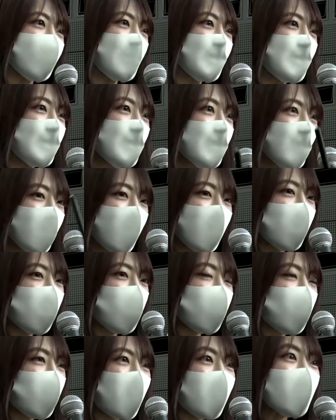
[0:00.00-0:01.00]
uh, first
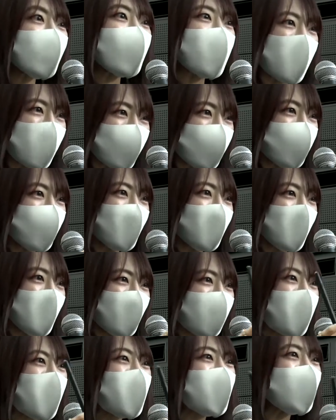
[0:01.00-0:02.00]
Galaxy Note
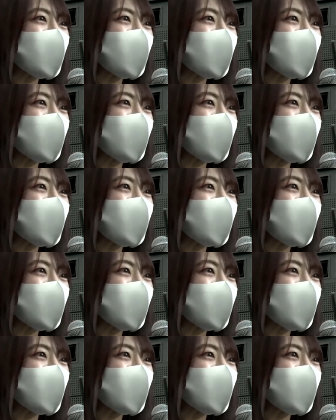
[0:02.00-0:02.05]
series.